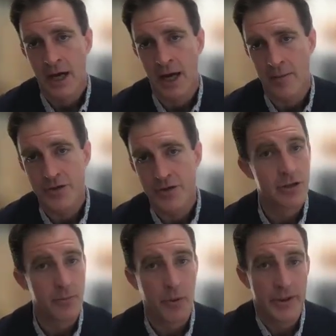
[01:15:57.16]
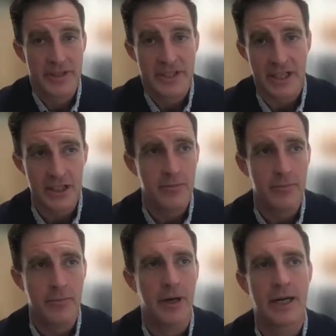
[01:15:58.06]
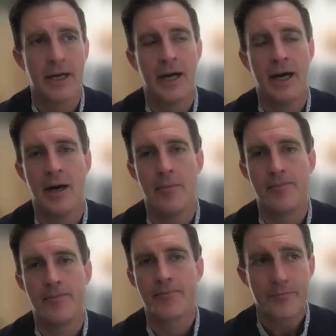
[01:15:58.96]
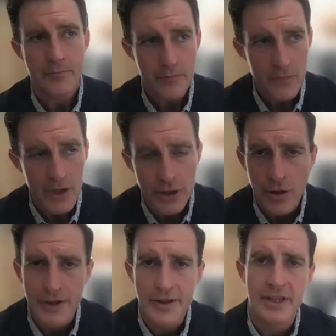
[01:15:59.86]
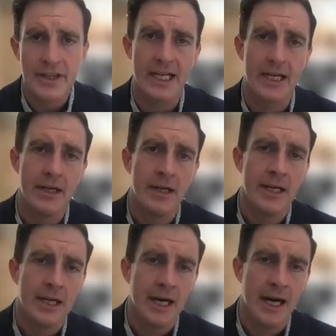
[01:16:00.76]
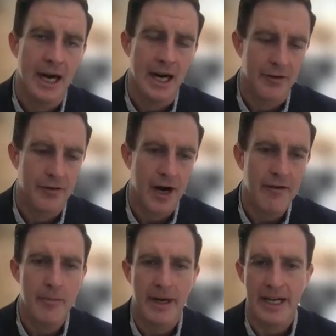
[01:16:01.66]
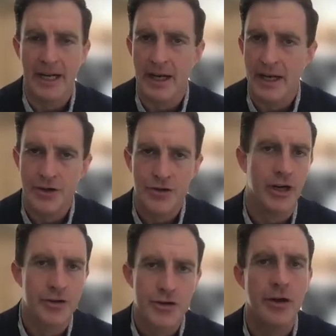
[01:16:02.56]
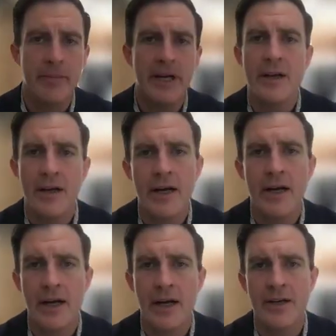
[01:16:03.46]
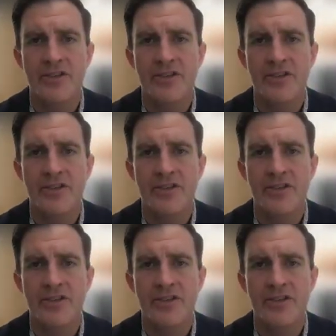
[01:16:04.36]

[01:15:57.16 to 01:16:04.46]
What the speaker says: So it's an important discussion, but, I think that for everybody, it should be a